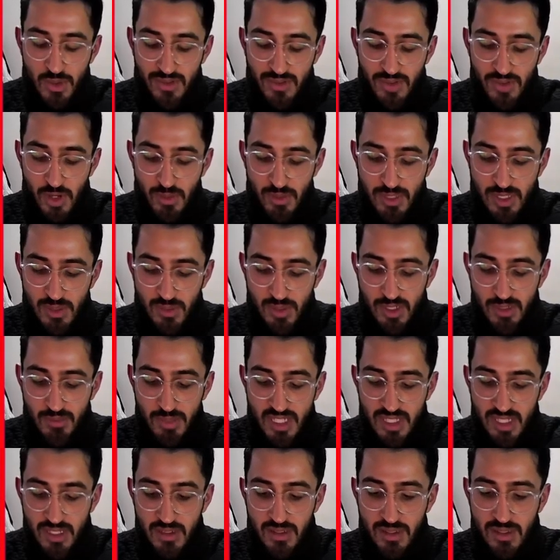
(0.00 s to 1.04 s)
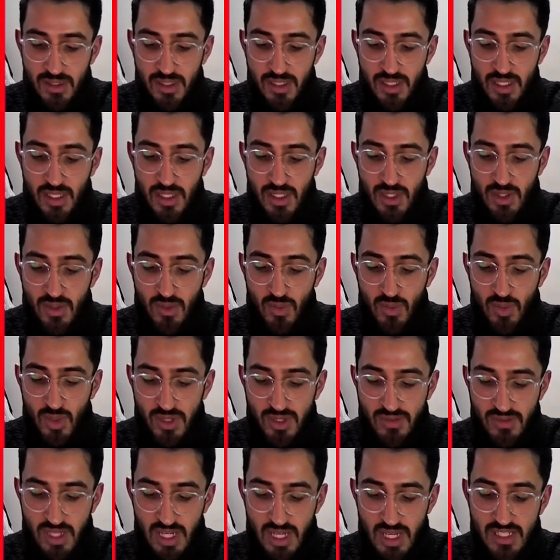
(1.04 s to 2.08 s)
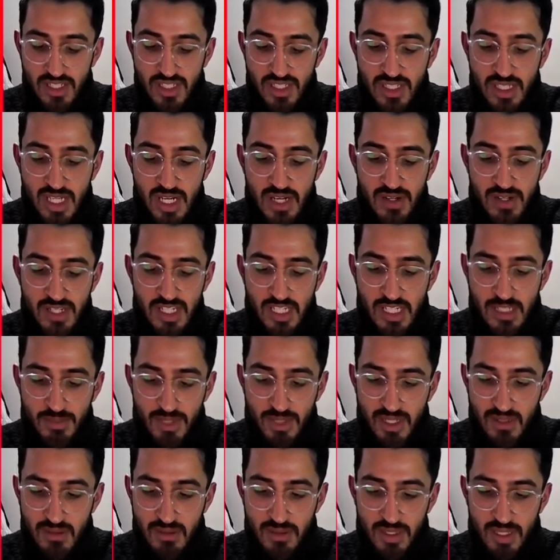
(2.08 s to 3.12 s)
hoped it would have been one of the legendaries, but